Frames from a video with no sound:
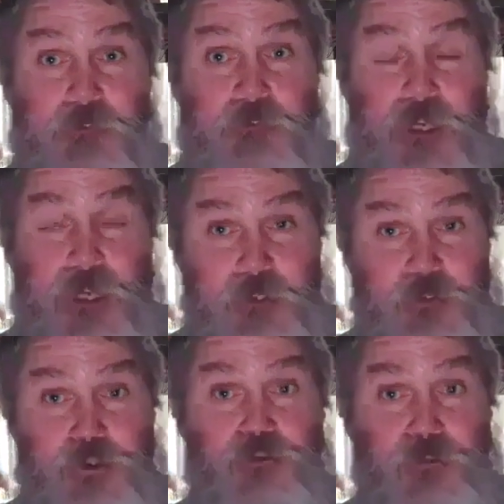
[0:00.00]
My
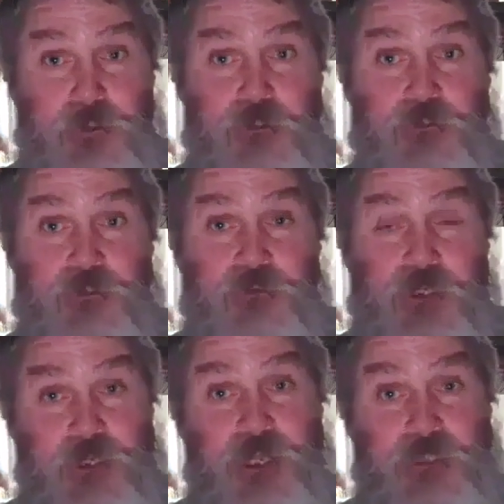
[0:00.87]
knowledge and the
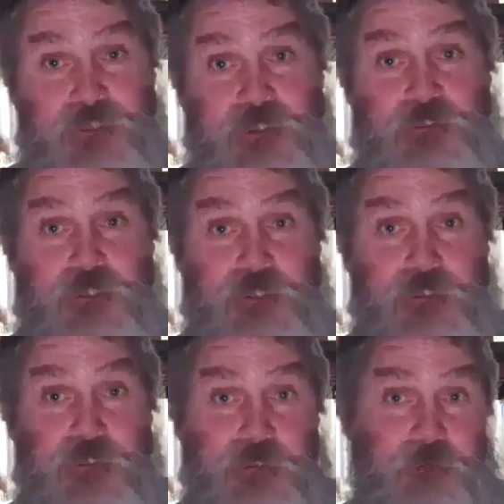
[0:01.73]
two books
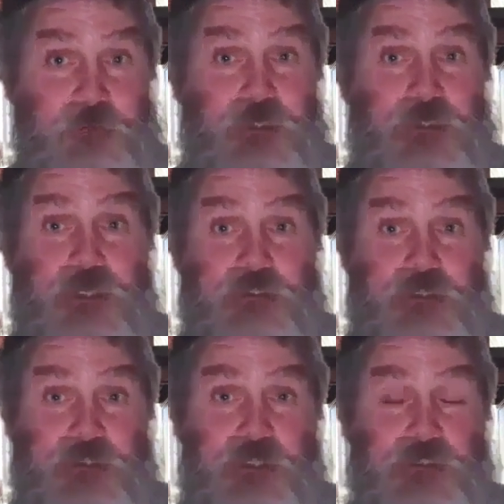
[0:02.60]
that God
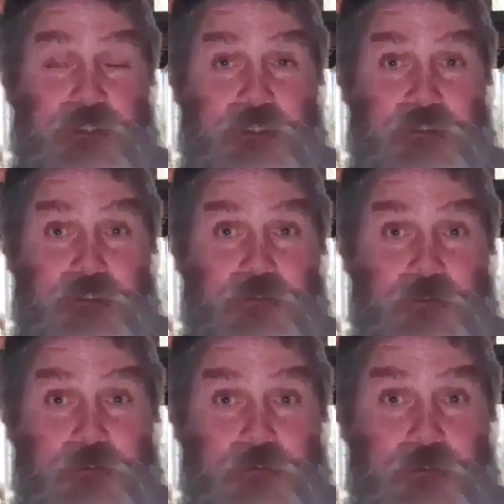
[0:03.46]
dictated to me as
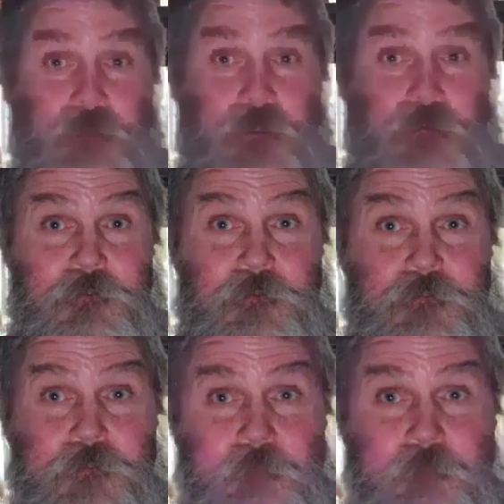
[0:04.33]
he dictated the
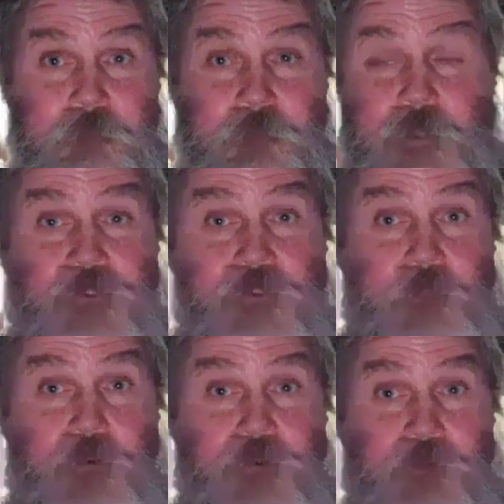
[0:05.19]
Torah to
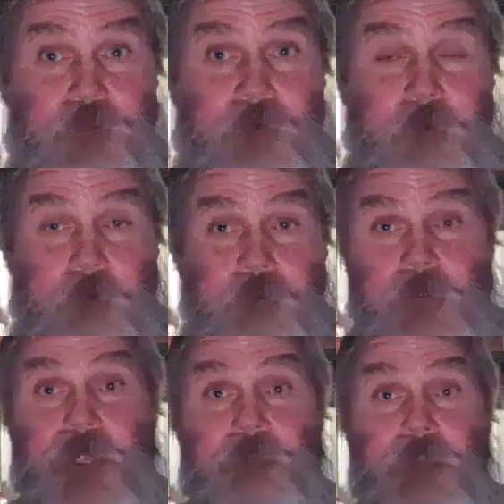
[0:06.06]
Moses. That's the
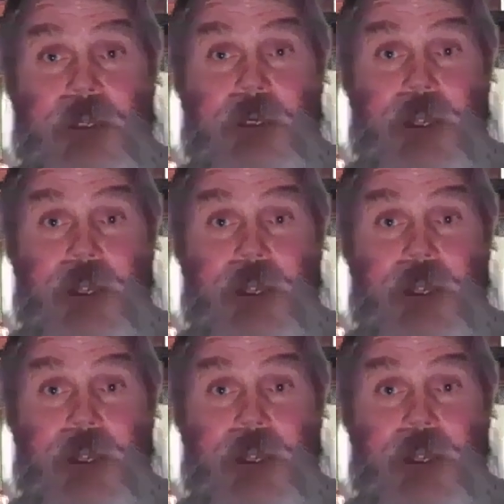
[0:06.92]
proof.